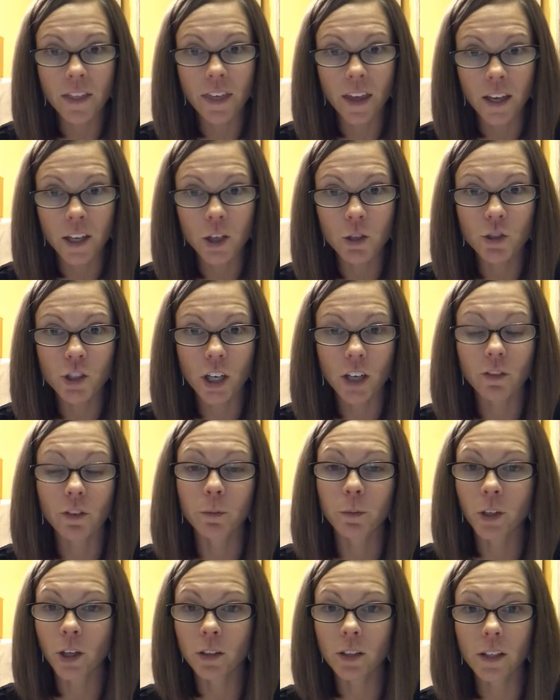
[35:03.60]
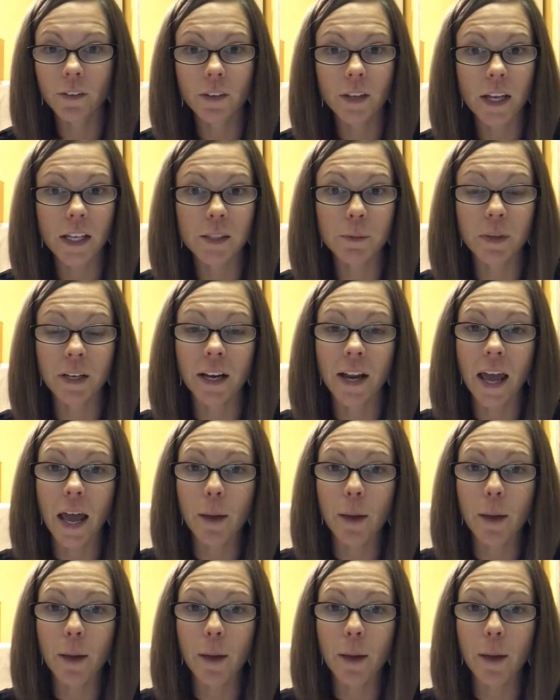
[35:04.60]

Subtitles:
a thank you check from Young Living has been an